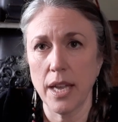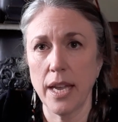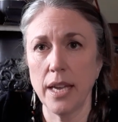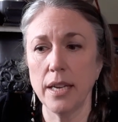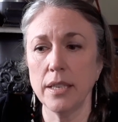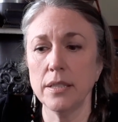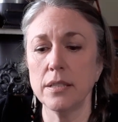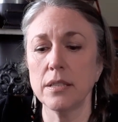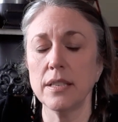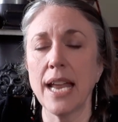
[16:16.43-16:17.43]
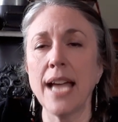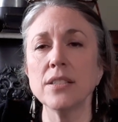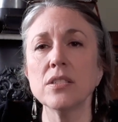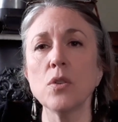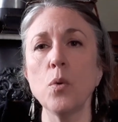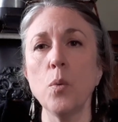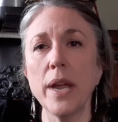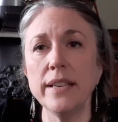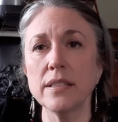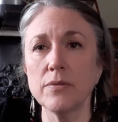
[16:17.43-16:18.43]
and not so
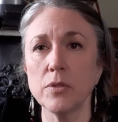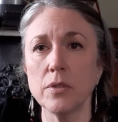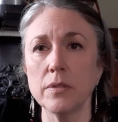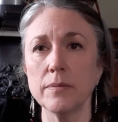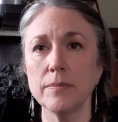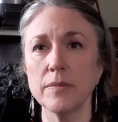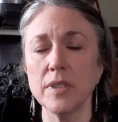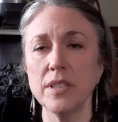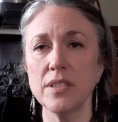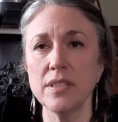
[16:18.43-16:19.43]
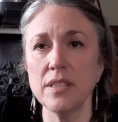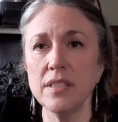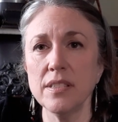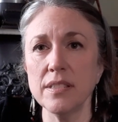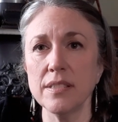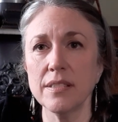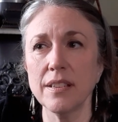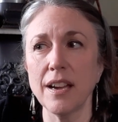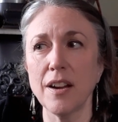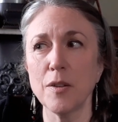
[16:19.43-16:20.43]
wasteful. Is this
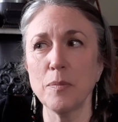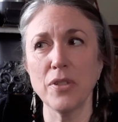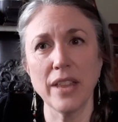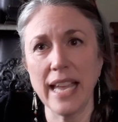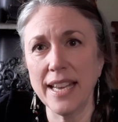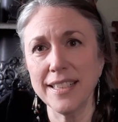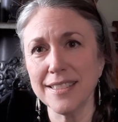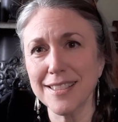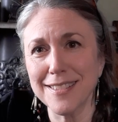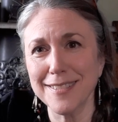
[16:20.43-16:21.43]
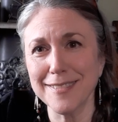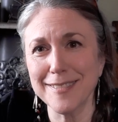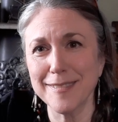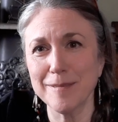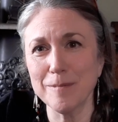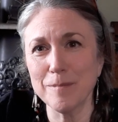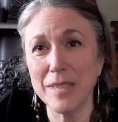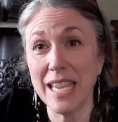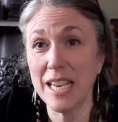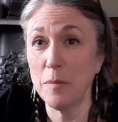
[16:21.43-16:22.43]
our planet
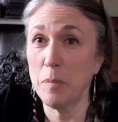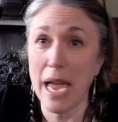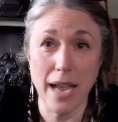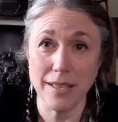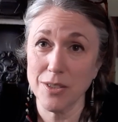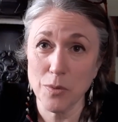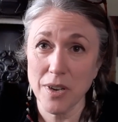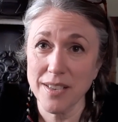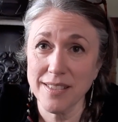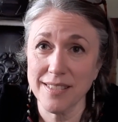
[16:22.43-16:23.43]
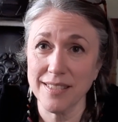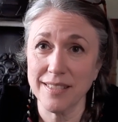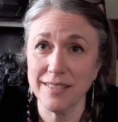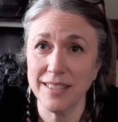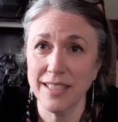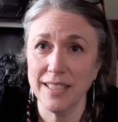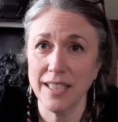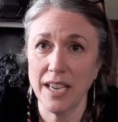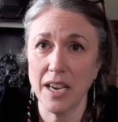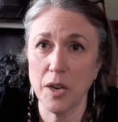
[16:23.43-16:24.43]
getting back to us?
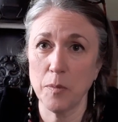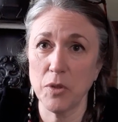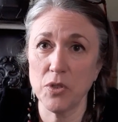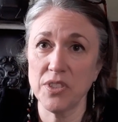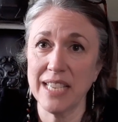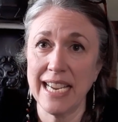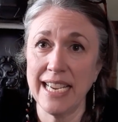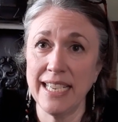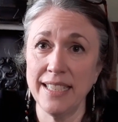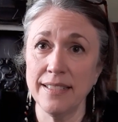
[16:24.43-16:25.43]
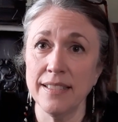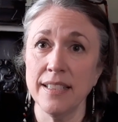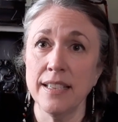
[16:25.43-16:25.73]
They're saying